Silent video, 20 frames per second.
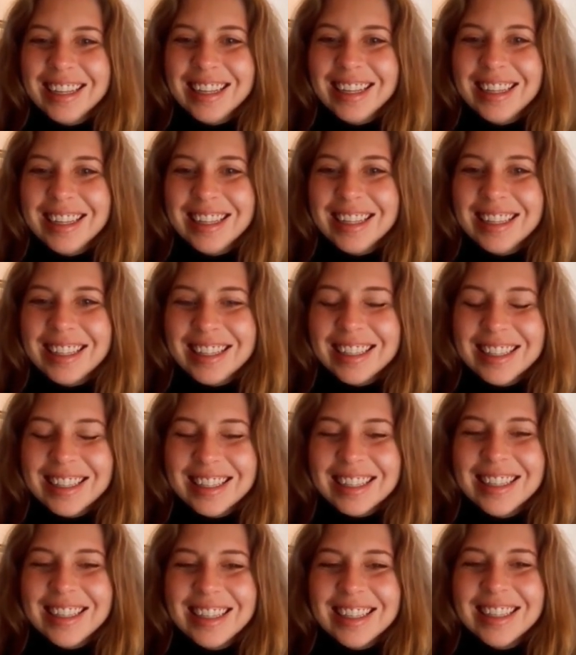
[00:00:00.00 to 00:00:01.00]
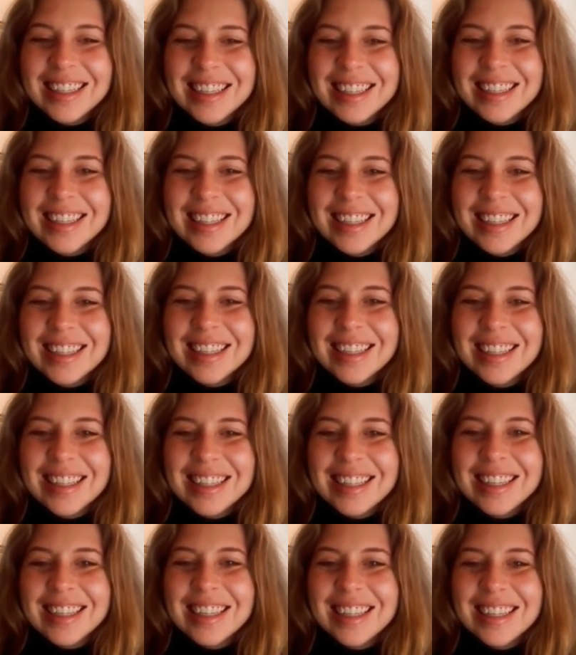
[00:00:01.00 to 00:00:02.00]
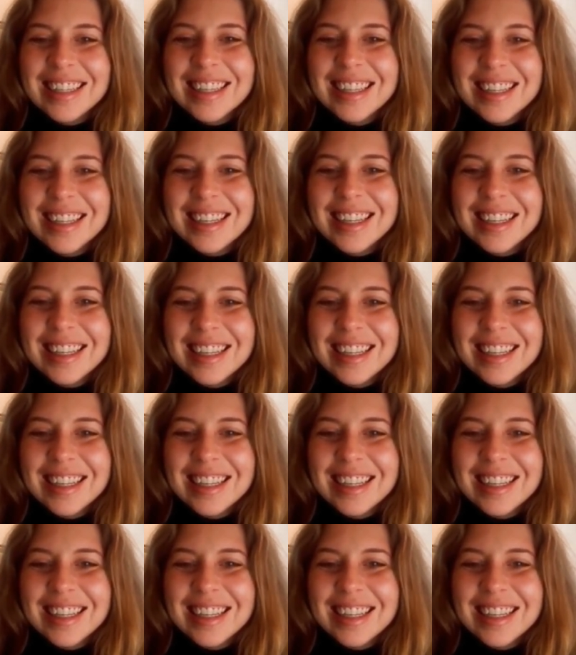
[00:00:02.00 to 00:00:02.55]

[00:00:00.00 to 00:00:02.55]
[no speech]